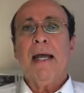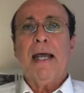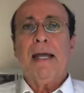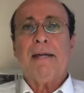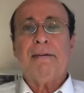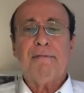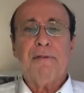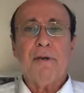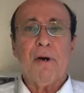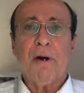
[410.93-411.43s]
And
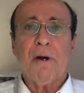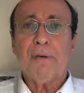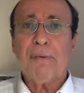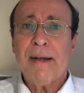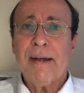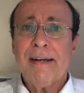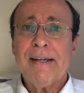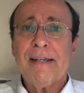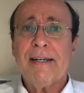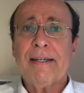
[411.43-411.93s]
if you're
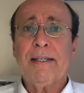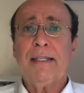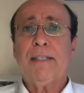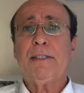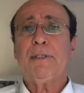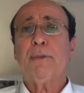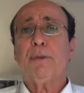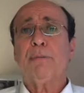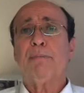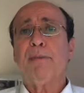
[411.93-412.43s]
already a
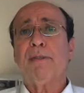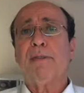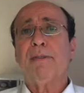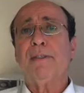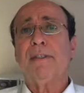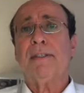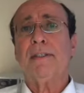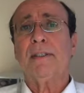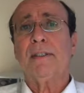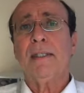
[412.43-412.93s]
Nichiren
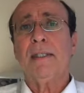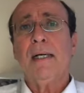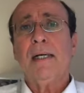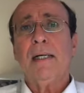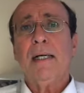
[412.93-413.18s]
Buddhist,